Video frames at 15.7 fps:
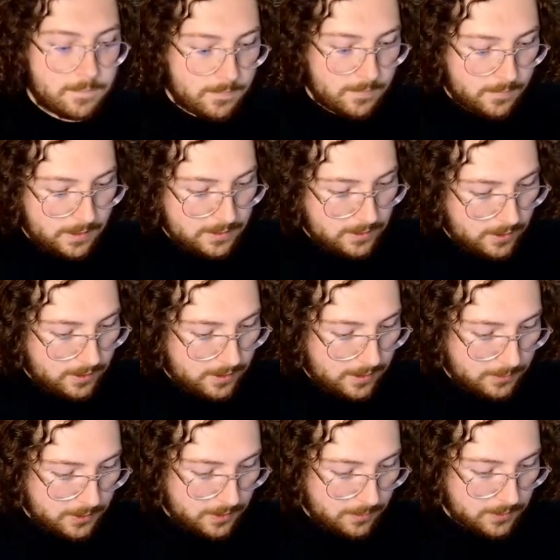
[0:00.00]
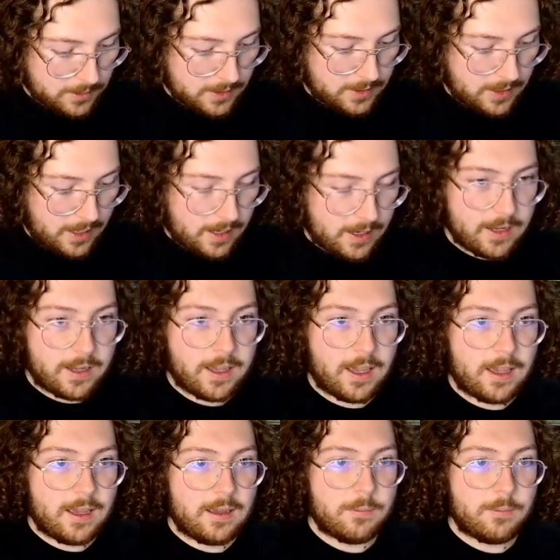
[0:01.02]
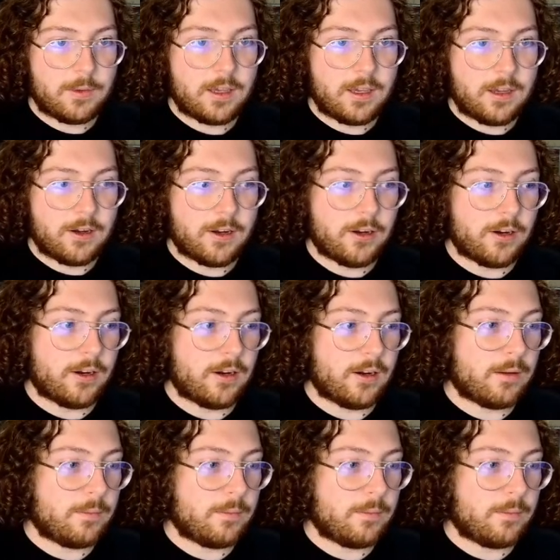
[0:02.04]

Let's look up some Sega Game Gear.